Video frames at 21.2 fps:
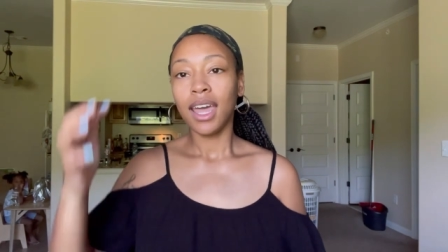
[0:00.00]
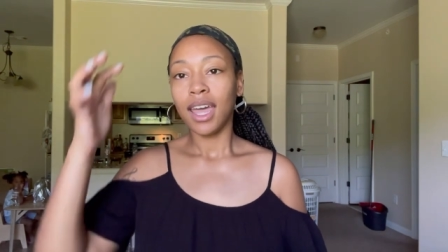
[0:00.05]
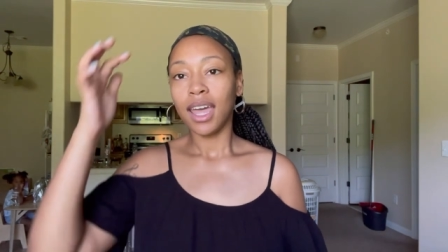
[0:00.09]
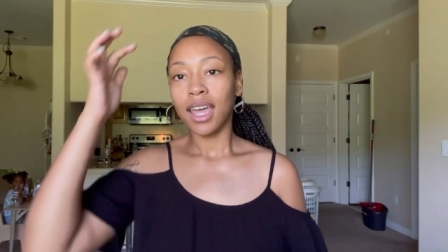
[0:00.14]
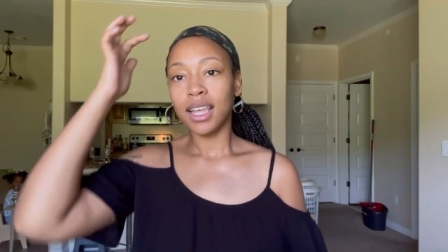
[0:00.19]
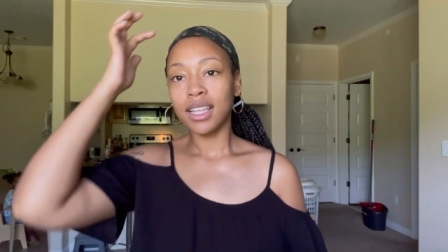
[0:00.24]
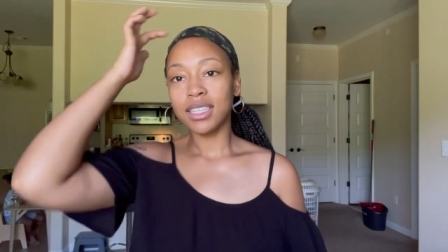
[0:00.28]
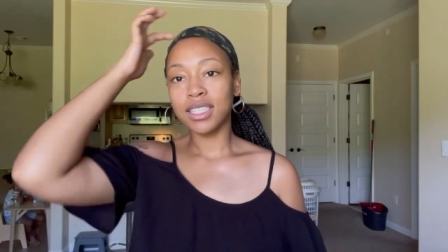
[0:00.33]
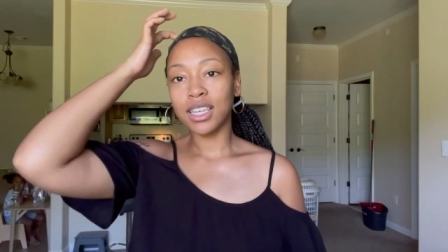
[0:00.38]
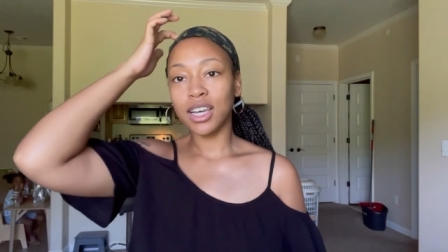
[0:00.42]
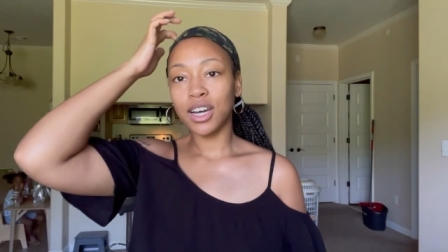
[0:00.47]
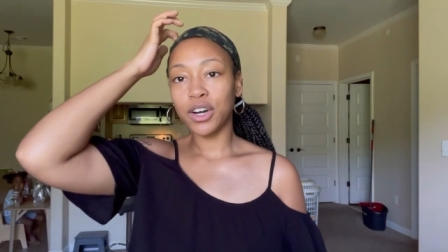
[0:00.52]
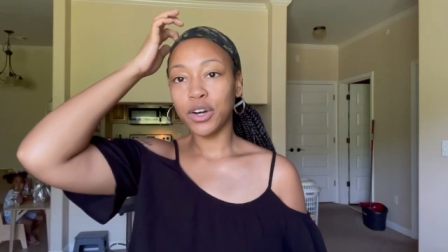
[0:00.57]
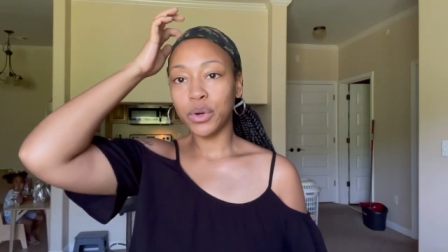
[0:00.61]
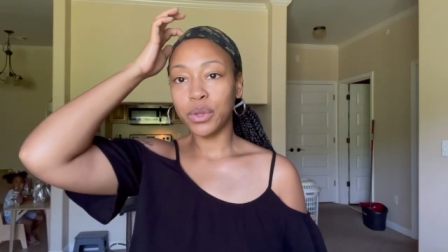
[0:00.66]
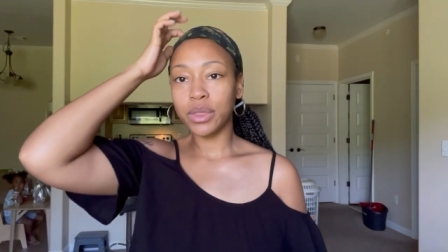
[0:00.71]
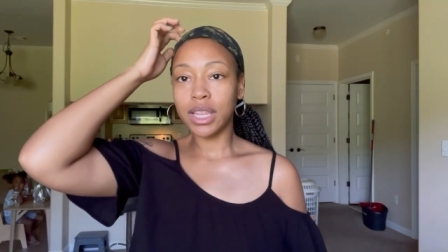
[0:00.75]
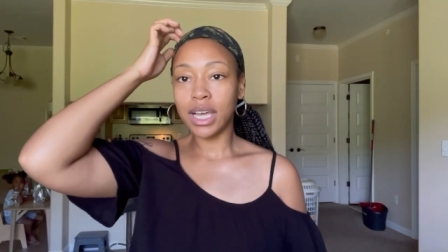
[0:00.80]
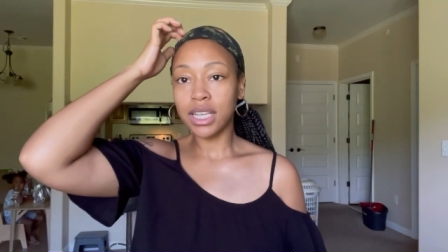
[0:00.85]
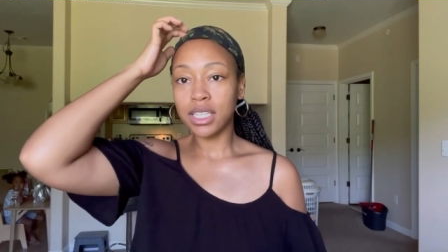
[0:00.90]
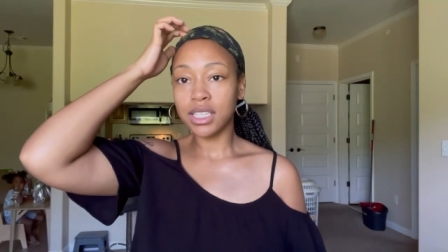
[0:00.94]
And
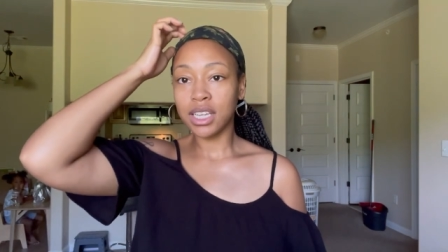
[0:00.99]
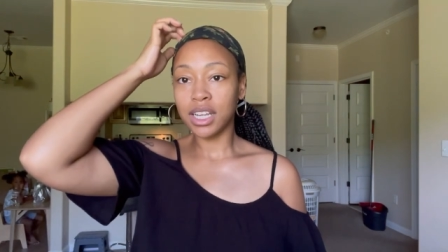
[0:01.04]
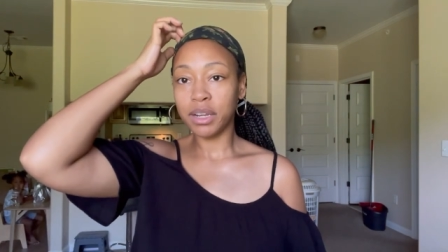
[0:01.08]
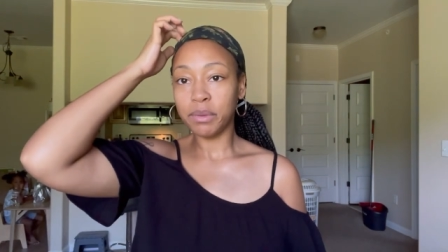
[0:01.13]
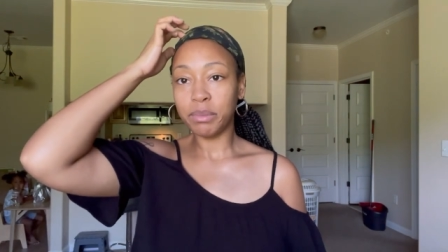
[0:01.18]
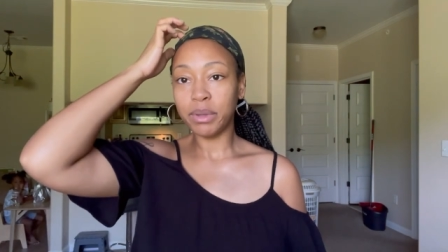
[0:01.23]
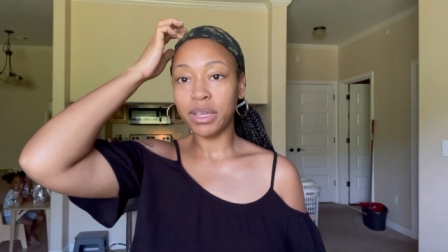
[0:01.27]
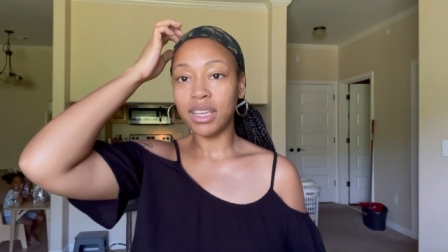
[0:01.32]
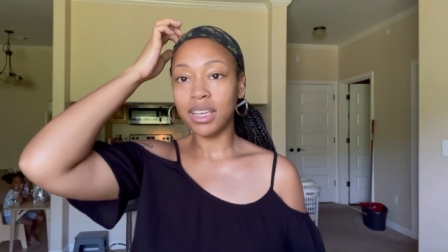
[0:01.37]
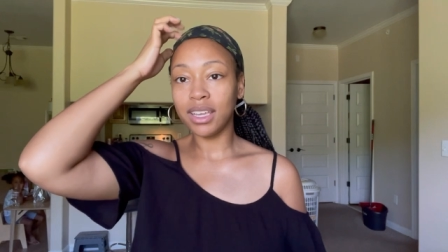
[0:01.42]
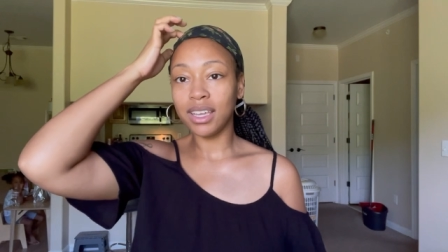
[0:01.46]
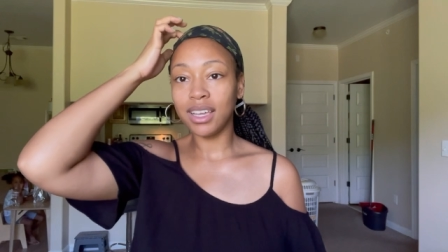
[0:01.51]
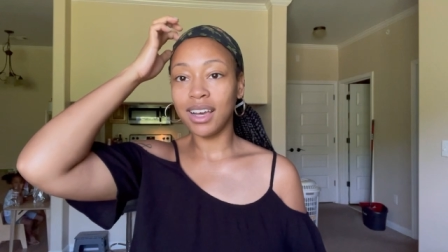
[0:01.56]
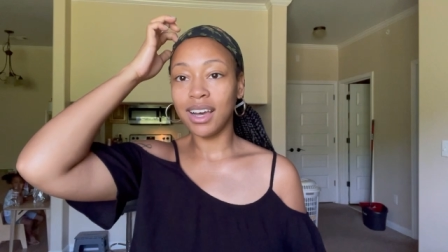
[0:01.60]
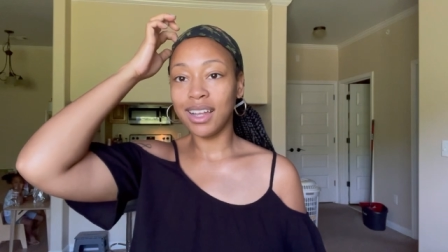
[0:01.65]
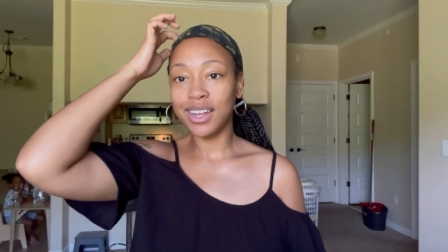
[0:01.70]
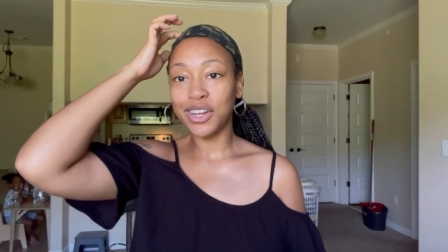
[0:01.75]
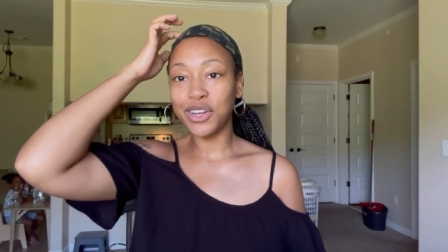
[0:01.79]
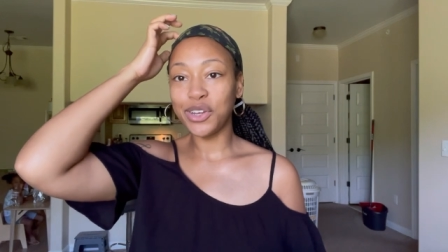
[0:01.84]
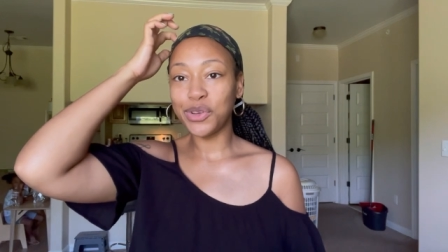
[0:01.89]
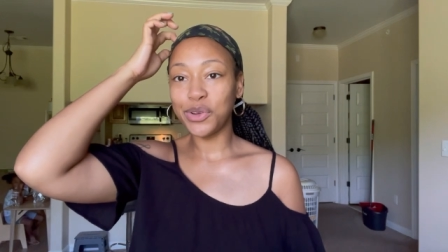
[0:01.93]
so that's gonna be
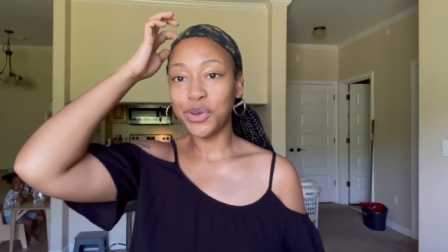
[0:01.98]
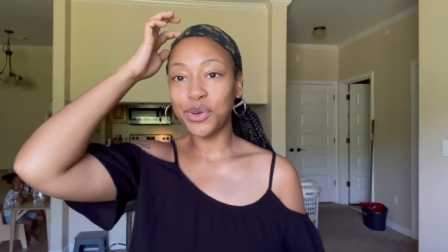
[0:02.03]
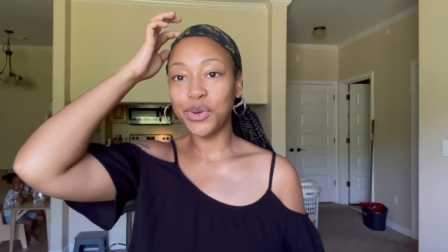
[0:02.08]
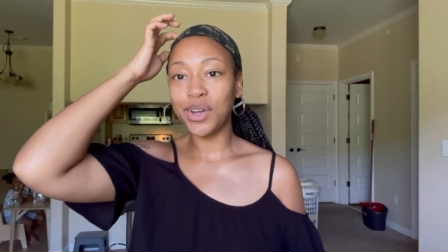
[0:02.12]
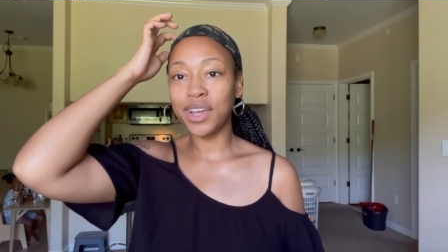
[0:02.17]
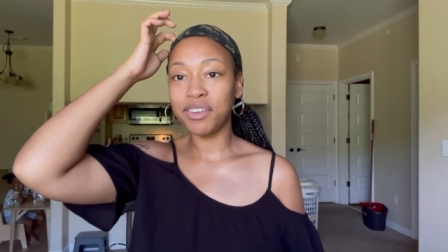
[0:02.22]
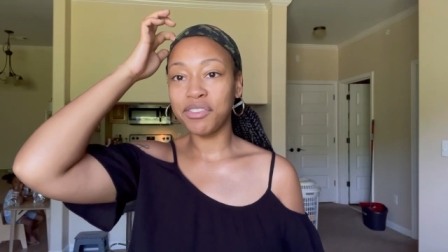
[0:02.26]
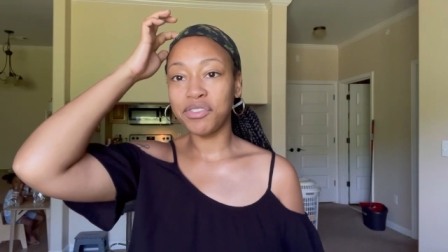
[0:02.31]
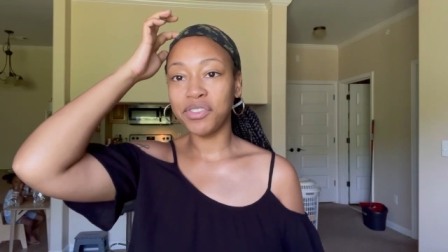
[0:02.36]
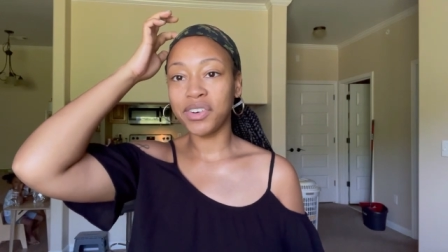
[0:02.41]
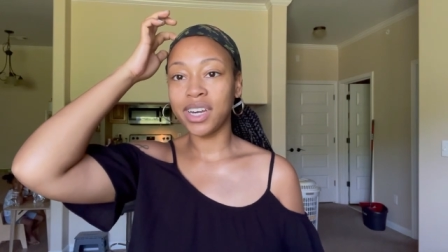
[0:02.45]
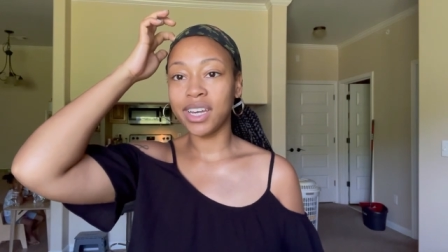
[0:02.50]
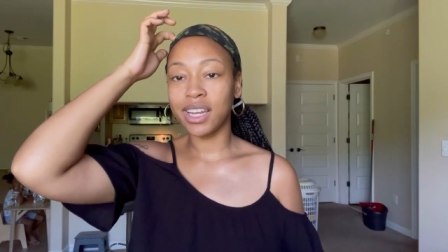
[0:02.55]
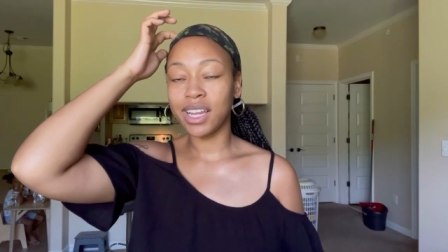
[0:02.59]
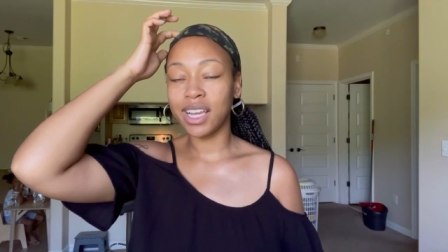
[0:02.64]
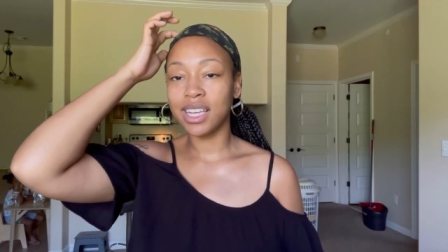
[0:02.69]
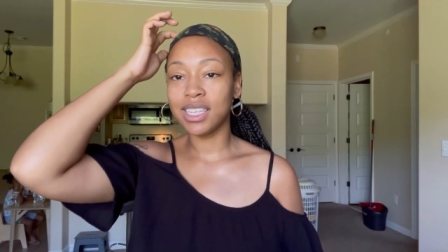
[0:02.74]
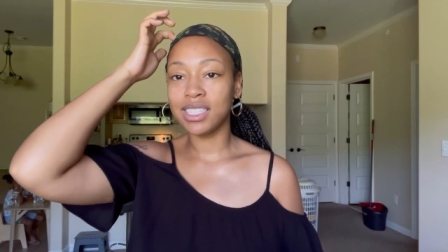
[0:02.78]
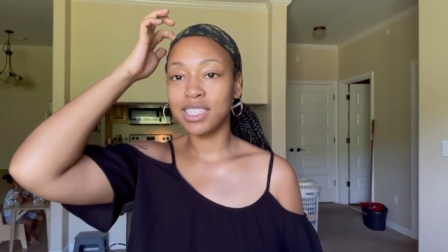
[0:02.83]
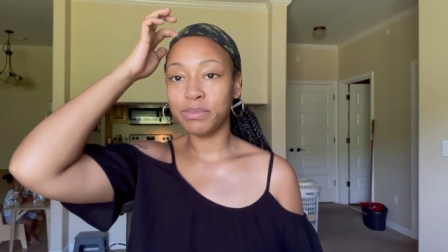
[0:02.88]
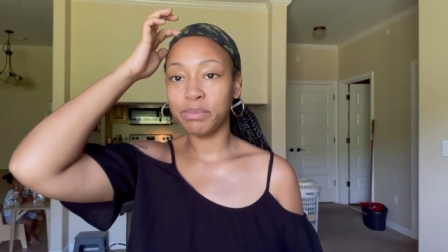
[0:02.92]
a new and fun
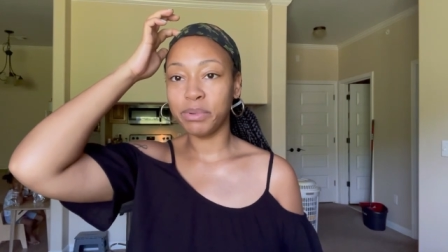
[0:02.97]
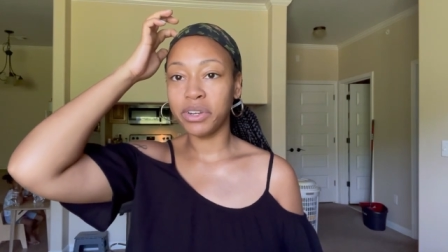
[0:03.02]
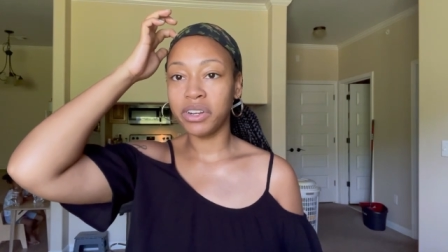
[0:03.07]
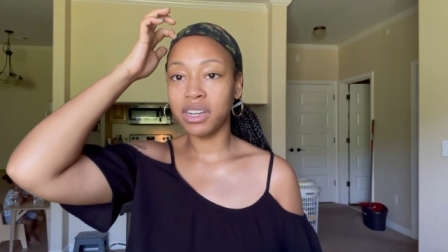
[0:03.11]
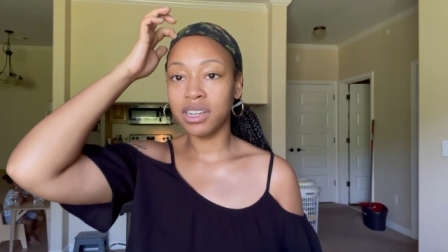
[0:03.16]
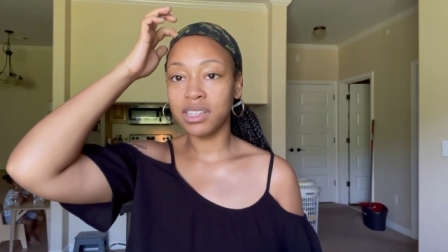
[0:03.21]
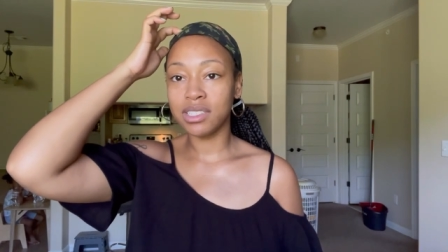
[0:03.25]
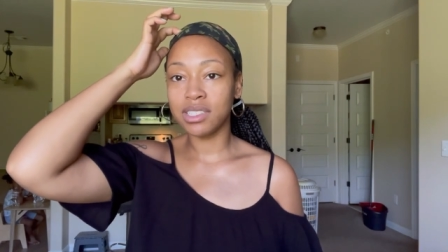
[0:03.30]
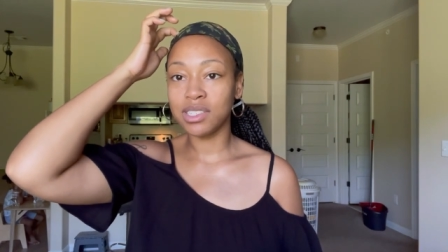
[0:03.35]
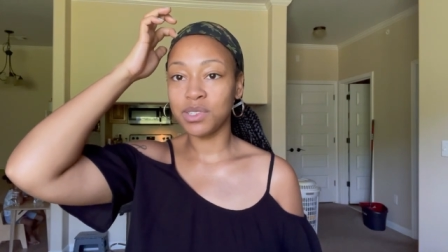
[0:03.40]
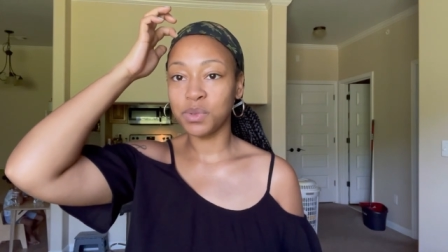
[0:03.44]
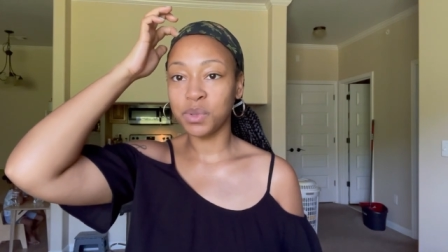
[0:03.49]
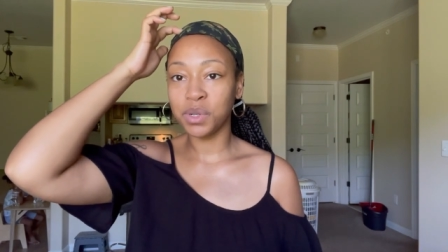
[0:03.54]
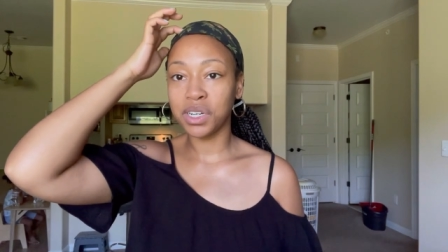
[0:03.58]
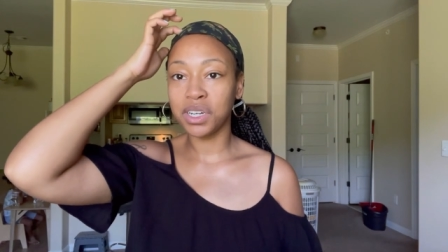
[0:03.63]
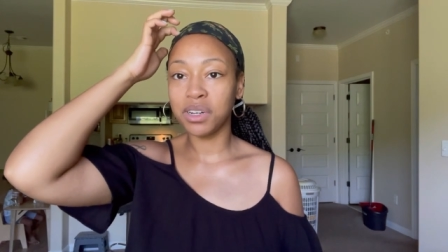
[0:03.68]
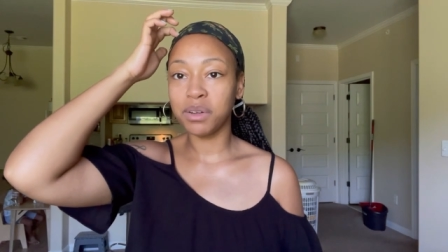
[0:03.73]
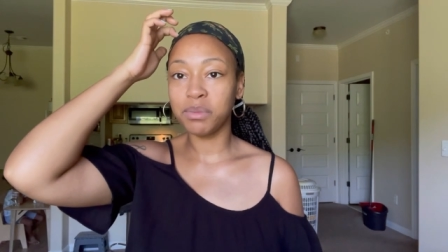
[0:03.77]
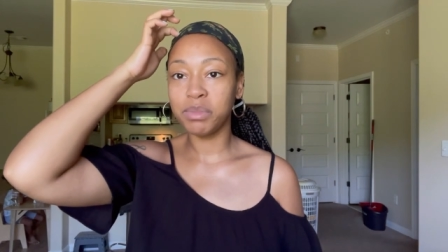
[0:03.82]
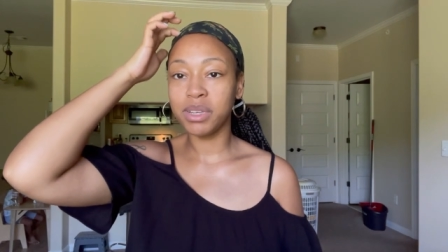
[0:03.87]
experience as well,